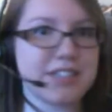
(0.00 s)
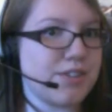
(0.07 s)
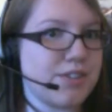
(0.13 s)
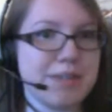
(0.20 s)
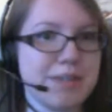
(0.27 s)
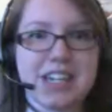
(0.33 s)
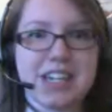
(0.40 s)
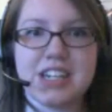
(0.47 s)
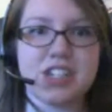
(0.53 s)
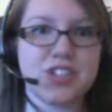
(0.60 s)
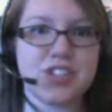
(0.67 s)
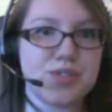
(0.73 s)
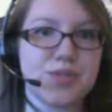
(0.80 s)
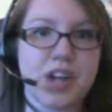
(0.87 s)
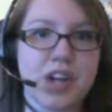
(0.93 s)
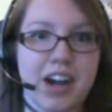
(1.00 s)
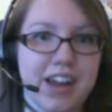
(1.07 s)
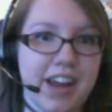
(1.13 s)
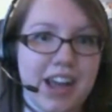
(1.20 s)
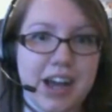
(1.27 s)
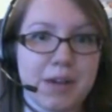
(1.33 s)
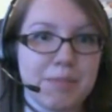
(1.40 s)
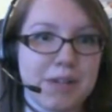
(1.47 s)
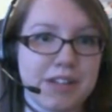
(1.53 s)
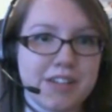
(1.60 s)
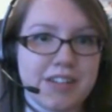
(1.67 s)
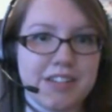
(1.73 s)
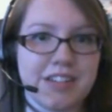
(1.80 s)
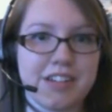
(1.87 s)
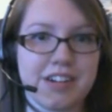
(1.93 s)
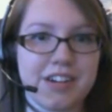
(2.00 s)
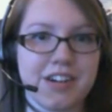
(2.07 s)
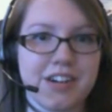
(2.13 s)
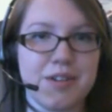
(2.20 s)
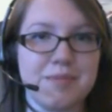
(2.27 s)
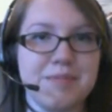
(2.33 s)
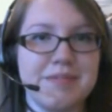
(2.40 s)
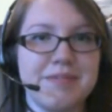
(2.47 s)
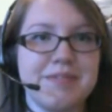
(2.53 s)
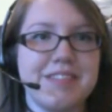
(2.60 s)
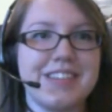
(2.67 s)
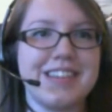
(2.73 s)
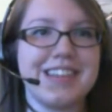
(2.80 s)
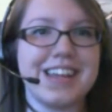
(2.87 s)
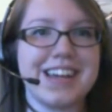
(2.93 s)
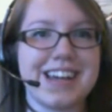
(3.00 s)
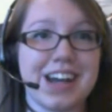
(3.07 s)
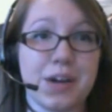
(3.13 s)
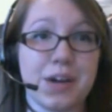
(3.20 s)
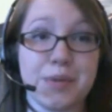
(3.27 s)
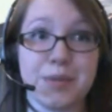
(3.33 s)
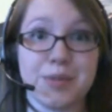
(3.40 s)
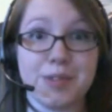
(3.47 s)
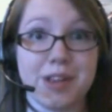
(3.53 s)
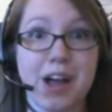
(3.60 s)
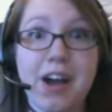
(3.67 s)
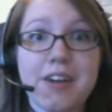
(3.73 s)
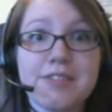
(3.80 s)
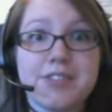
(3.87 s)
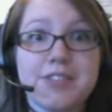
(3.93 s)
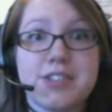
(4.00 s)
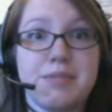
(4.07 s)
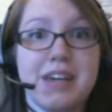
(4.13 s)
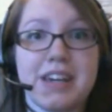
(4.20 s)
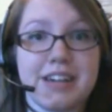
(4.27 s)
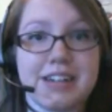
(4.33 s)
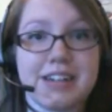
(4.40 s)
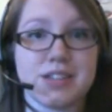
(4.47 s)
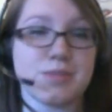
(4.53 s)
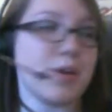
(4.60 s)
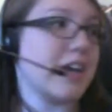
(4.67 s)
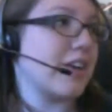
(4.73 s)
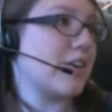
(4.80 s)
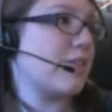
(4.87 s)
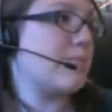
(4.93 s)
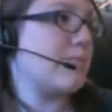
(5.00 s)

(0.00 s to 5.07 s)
for me do not happen. Like, I would love to make a sweater,